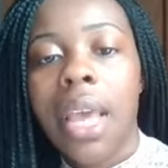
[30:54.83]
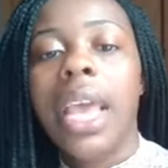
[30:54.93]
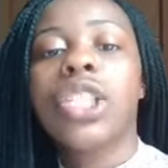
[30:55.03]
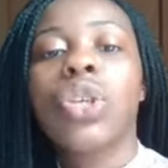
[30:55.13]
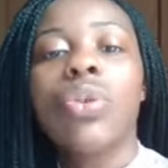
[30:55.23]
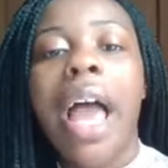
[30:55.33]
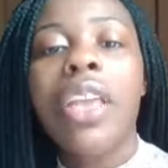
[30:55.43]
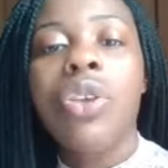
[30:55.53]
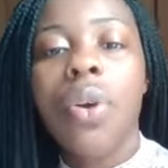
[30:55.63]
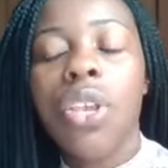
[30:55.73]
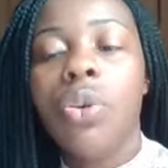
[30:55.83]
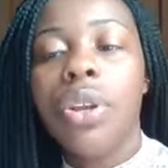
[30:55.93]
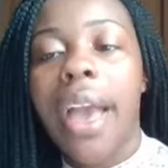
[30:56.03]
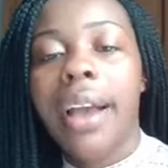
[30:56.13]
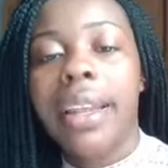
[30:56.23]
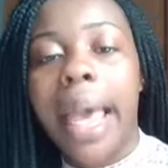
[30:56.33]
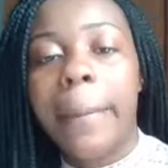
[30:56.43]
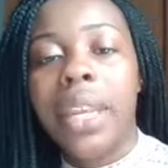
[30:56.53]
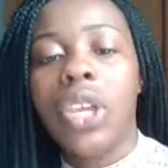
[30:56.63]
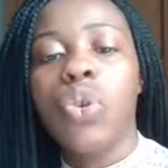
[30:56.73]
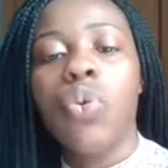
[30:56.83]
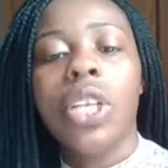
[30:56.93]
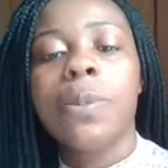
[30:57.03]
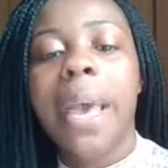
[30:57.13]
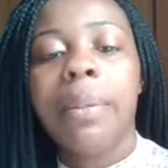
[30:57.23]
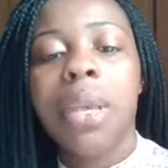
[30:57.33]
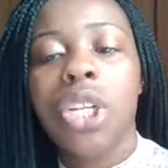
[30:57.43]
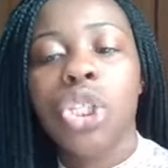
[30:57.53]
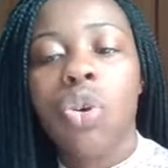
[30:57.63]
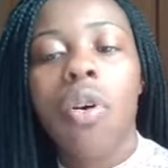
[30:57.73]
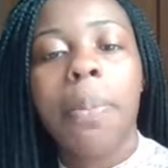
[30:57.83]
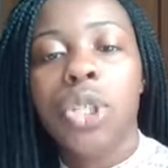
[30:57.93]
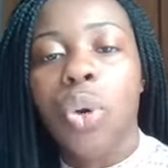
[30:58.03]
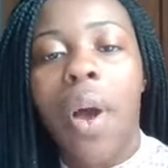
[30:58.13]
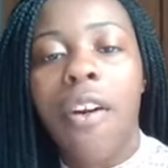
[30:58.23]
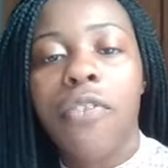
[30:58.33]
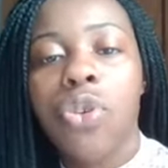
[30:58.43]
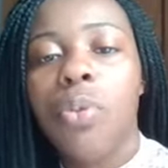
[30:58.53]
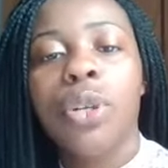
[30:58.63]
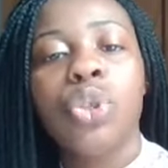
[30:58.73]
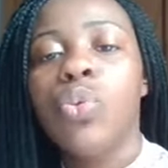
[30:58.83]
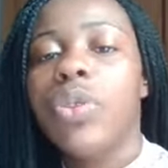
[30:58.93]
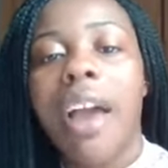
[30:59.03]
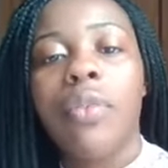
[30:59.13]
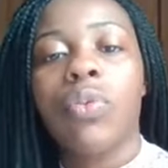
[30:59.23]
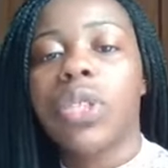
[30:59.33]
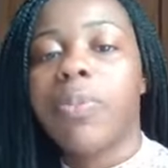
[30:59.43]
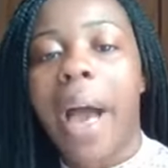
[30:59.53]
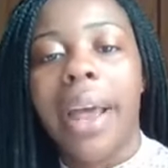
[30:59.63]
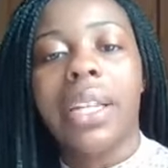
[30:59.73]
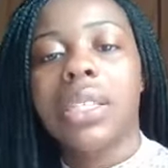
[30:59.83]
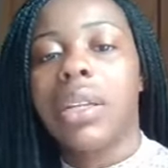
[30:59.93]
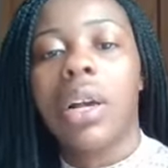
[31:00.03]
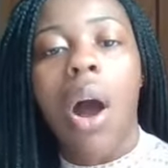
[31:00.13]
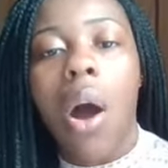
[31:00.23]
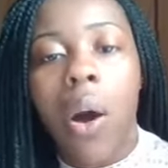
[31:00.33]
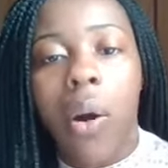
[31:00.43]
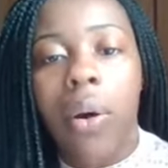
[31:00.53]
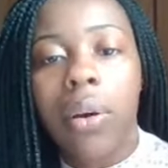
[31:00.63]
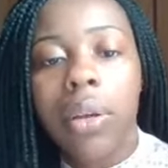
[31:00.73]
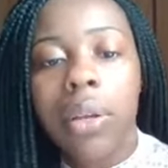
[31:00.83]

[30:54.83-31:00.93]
And so now you in your day of calamity and you expect me to show up and show out for you, but you never responded to the call.